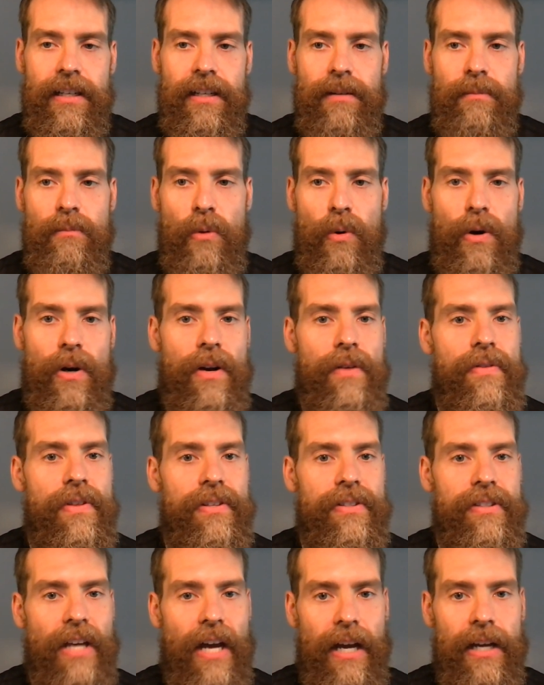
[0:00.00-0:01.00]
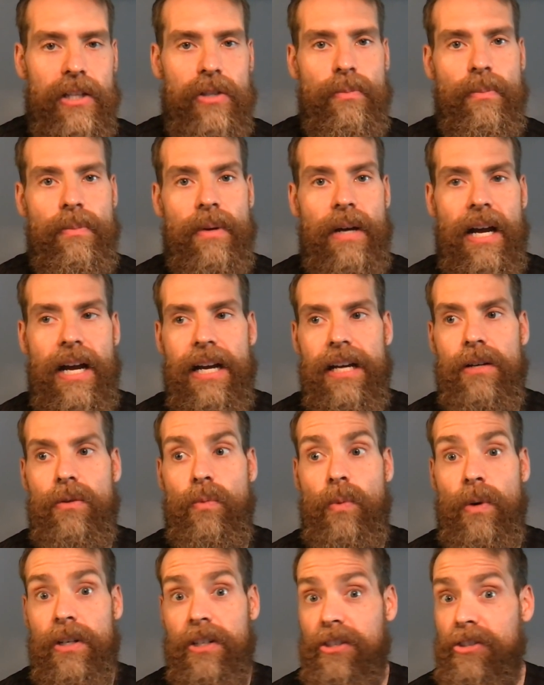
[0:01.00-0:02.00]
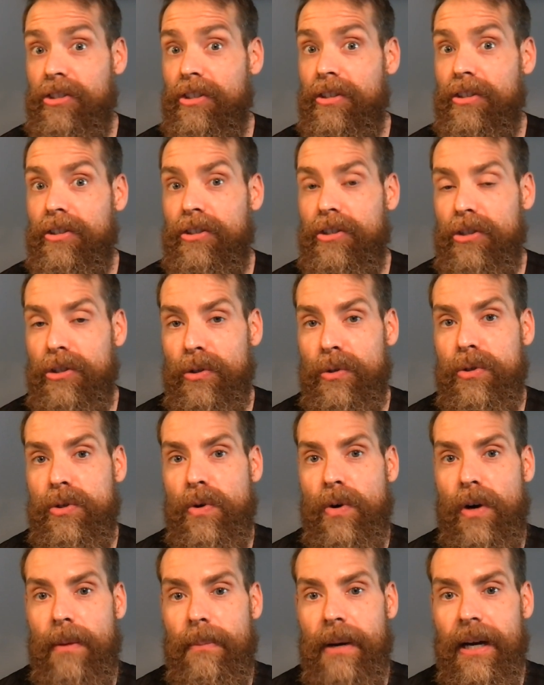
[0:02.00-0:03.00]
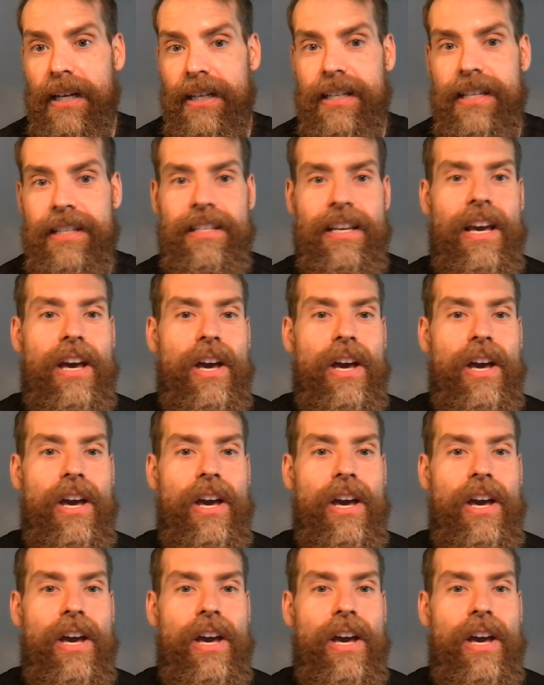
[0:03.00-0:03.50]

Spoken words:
more of the science behind what does sugar do to our bodies.